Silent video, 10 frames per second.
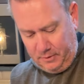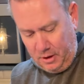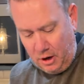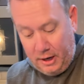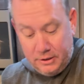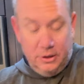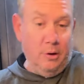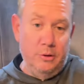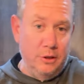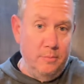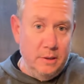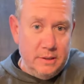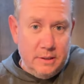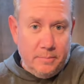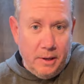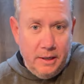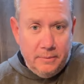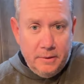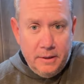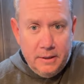All right, so now we're just gonna mix this up by hand.
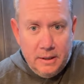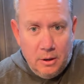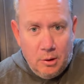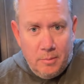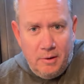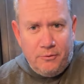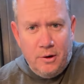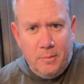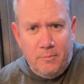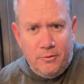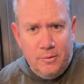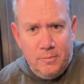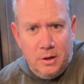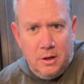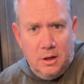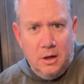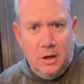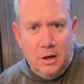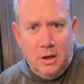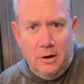Where am I from? I'm from
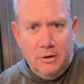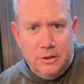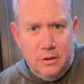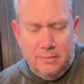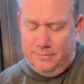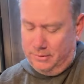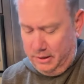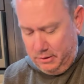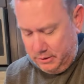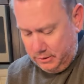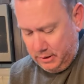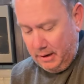Arizona.